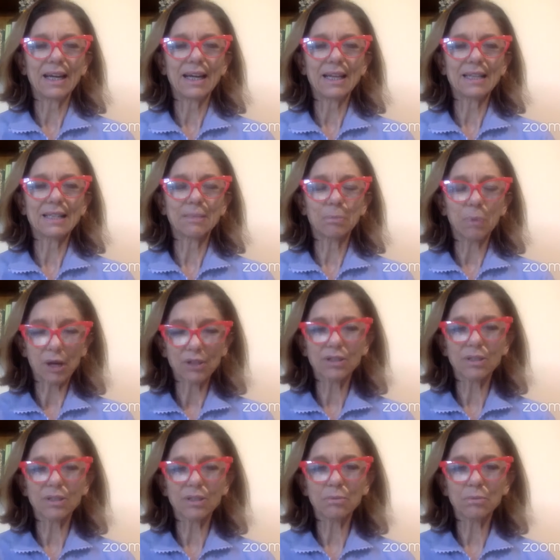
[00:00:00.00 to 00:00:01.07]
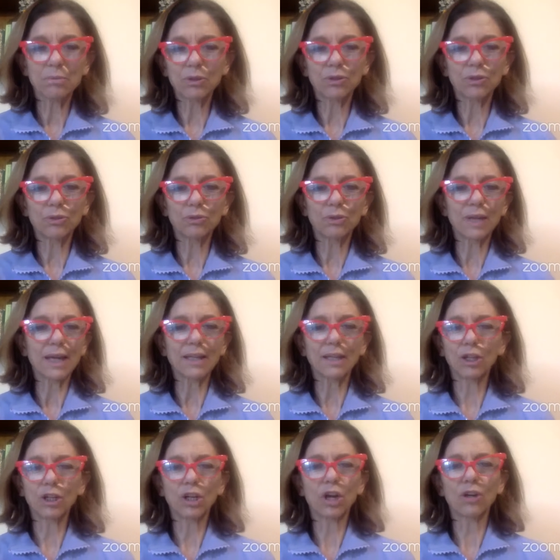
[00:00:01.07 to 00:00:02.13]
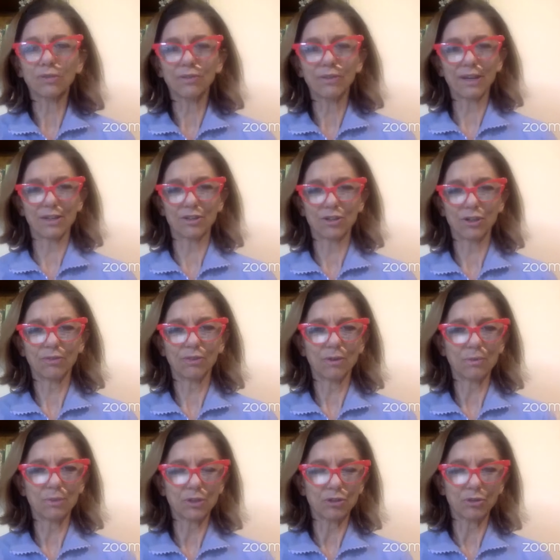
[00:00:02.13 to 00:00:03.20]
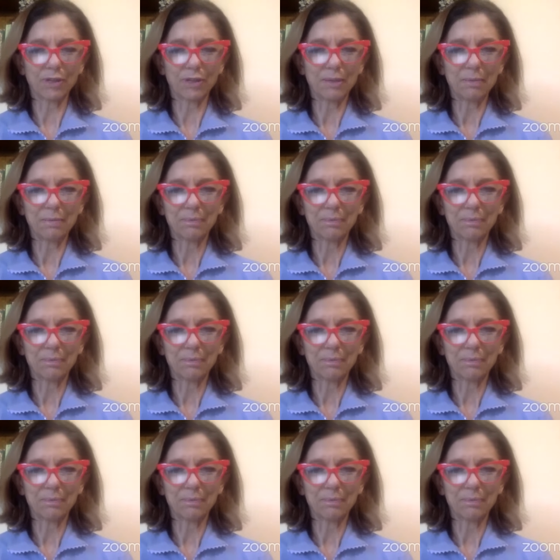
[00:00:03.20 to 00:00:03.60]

it's possible to get a lot of energy from the tree.